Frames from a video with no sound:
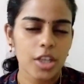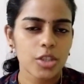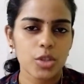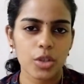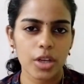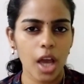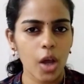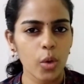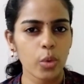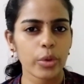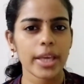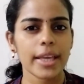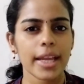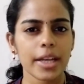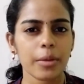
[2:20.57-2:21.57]
So now
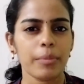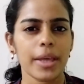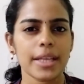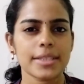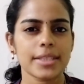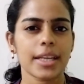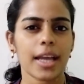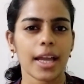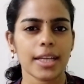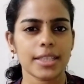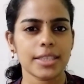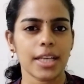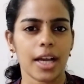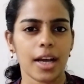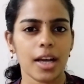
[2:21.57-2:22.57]
we get a basic
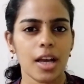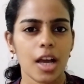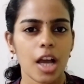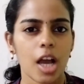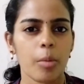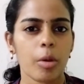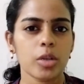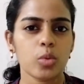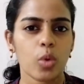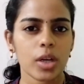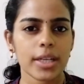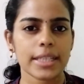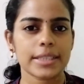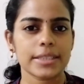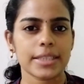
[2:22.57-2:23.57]
idea about
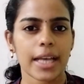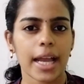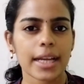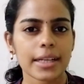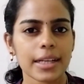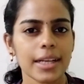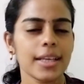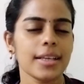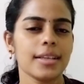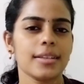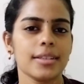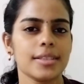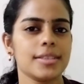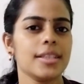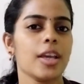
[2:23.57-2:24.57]
what exactly
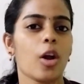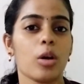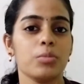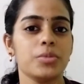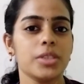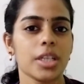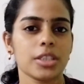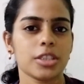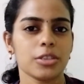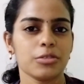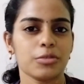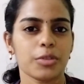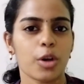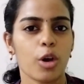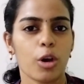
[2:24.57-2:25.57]
is the
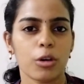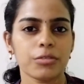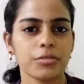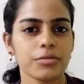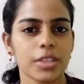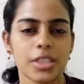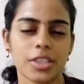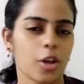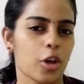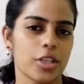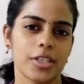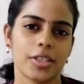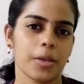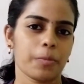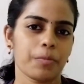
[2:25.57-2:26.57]
objective of this
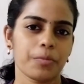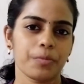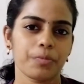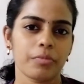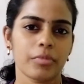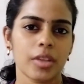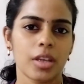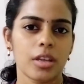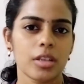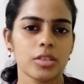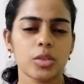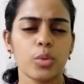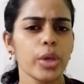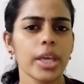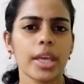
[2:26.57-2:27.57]
concept.
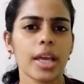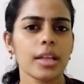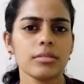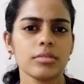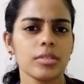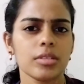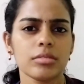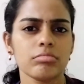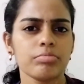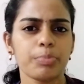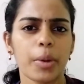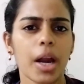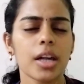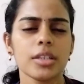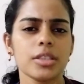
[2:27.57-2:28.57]
So we can
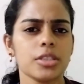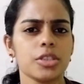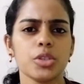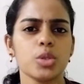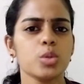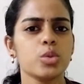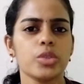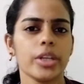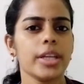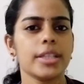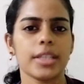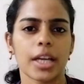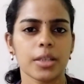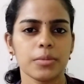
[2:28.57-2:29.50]
part it into three